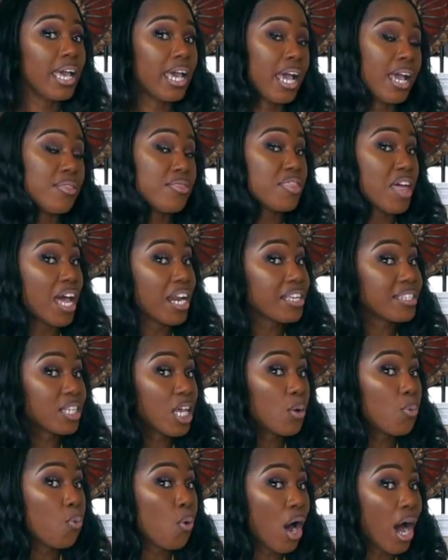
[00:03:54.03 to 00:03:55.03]
And that is
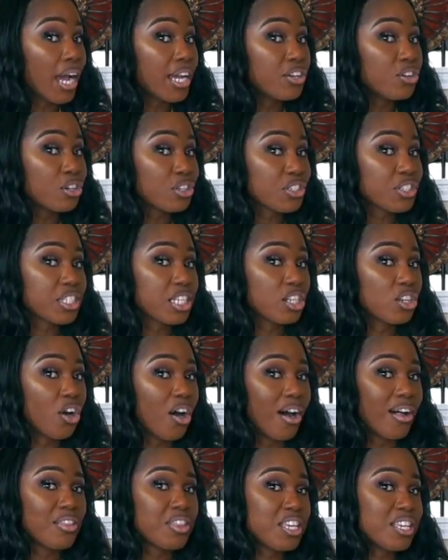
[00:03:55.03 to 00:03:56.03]
why you're seeing
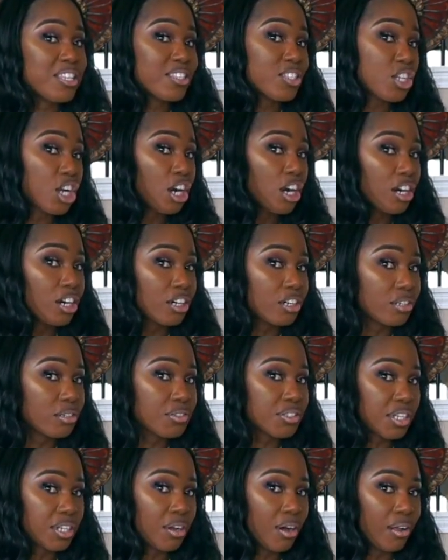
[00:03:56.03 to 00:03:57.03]
all these
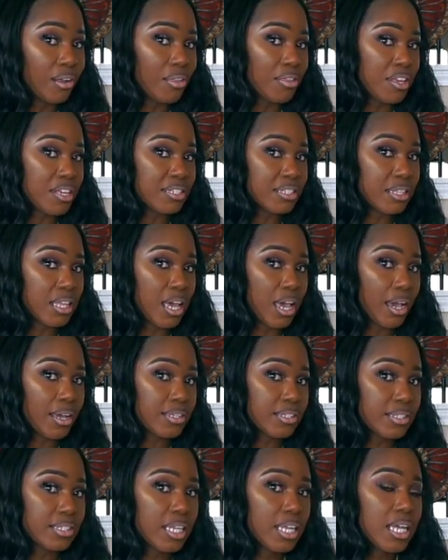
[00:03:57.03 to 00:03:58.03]
curls and all these
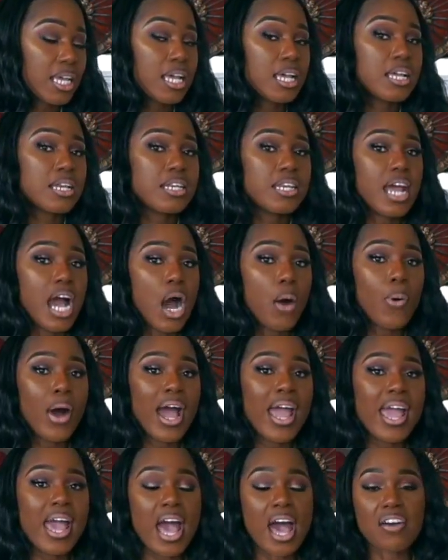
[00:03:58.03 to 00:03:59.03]
things. Now
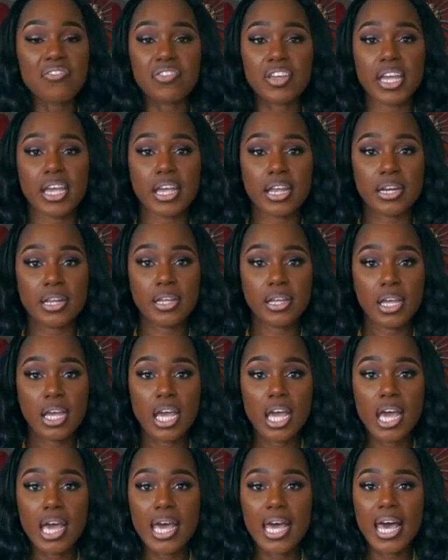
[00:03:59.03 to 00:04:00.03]
I have in
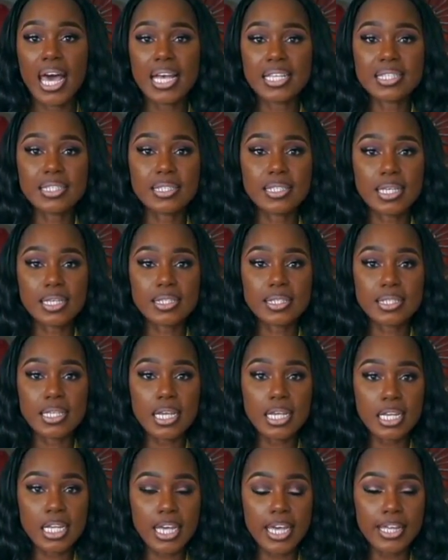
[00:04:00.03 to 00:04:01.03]
a
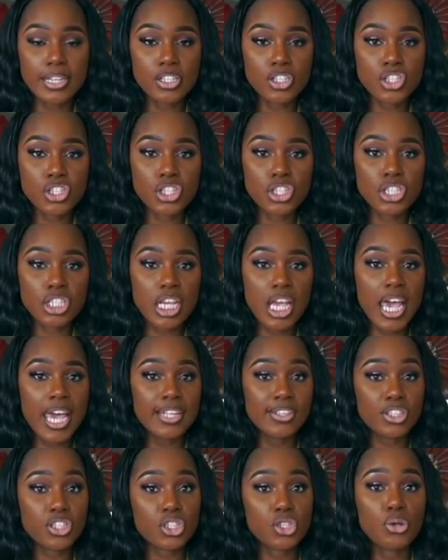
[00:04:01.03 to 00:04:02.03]
16 inch
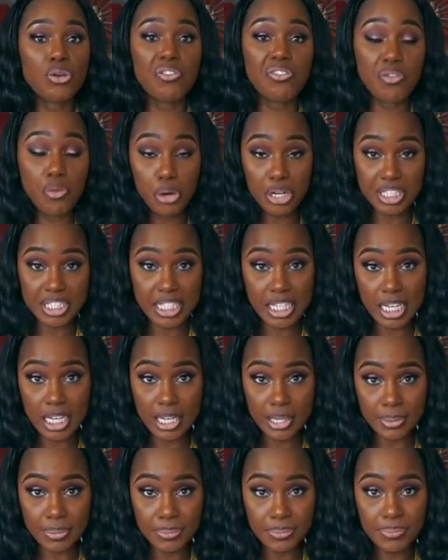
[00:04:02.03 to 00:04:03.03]
and 2
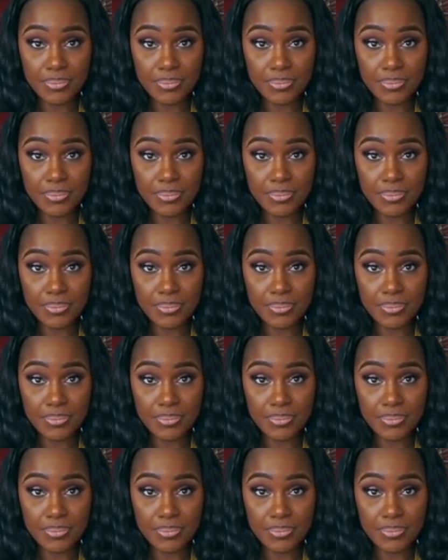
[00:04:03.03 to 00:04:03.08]
14.